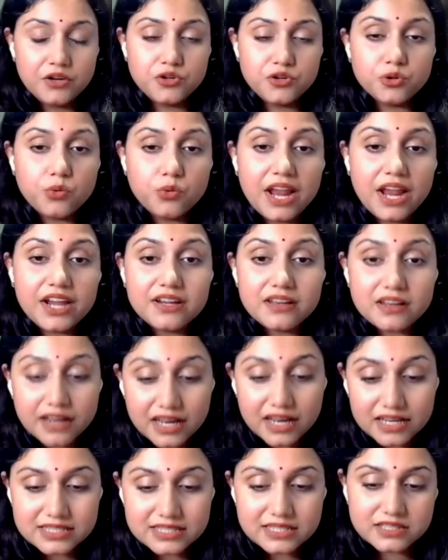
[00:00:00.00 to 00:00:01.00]
to
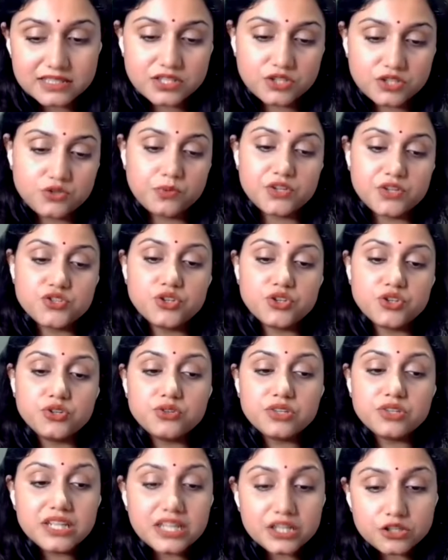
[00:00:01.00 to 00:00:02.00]
address the situation, you
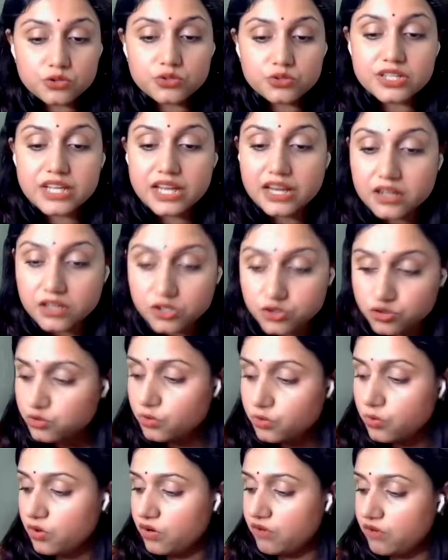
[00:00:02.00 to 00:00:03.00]
need to take
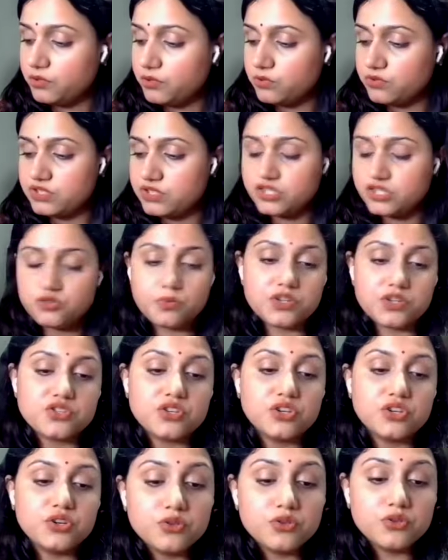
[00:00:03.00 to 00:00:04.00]
control of those
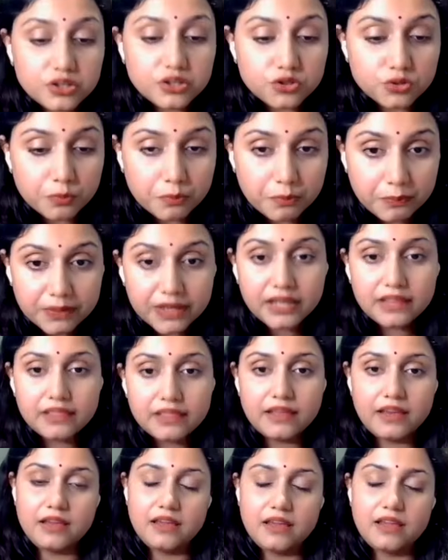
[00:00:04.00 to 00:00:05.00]
situations, you need to be
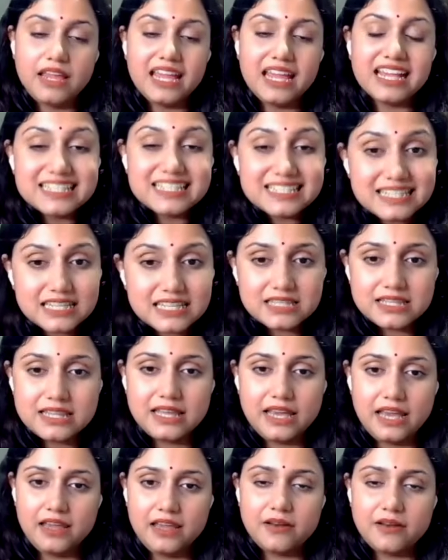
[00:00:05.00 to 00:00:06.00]
there, exist
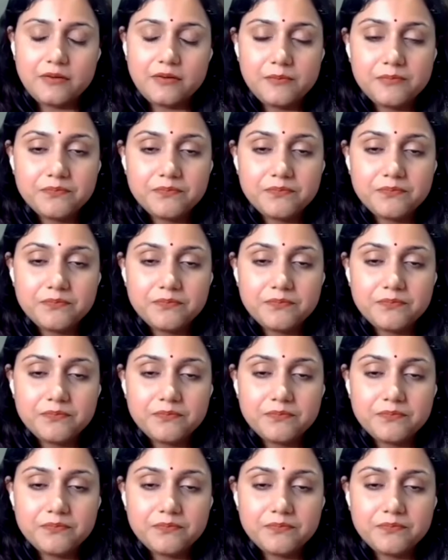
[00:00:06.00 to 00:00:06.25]
there,